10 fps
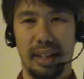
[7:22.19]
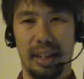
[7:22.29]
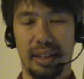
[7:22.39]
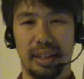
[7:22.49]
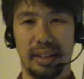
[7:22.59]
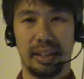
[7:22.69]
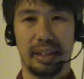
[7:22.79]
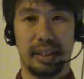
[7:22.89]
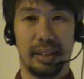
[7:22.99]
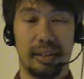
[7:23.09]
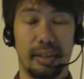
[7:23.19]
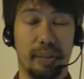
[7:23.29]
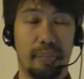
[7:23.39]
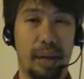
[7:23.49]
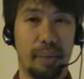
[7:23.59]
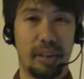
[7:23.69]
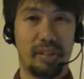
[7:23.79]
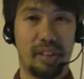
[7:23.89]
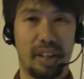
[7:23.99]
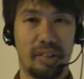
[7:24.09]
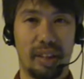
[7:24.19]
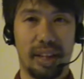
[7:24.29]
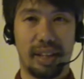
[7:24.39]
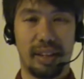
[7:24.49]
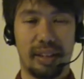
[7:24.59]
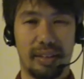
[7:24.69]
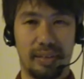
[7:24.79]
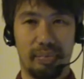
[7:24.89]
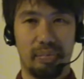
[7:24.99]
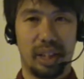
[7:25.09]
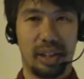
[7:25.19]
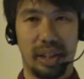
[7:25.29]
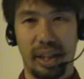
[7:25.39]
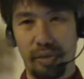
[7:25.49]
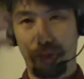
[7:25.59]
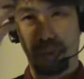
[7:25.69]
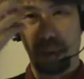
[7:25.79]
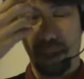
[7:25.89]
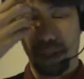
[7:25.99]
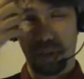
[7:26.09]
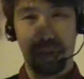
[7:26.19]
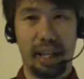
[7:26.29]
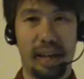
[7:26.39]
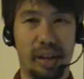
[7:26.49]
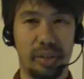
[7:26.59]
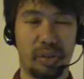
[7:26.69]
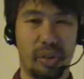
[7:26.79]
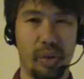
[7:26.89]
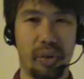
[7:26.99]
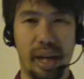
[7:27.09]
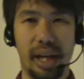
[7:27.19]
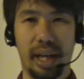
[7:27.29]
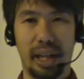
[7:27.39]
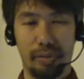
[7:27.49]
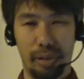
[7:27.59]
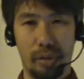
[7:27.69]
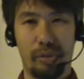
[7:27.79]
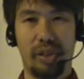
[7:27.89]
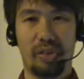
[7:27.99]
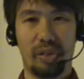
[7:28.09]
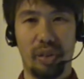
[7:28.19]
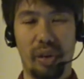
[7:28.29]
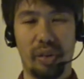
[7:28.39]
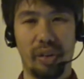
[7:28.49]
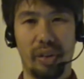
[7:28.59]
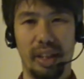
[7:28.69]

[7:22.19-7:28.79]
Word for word: And uh, in the Bible it says like uh, that you have to be willing to tear out your own eye if it offends God.